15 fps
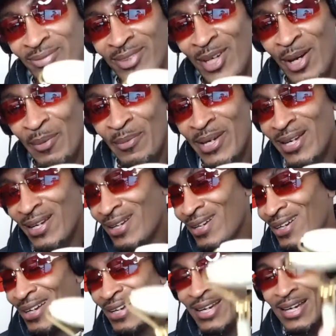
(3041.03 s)
You know what I mean?
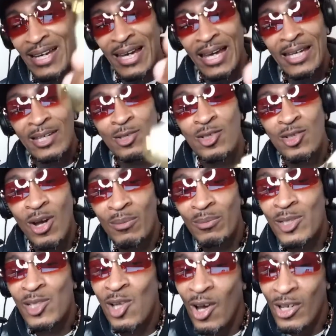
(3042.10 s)
And you start
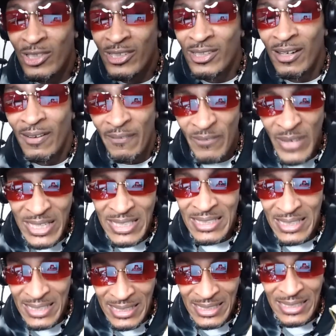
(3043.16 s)
massaging her
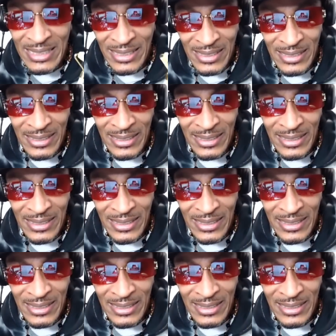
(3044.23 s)
face.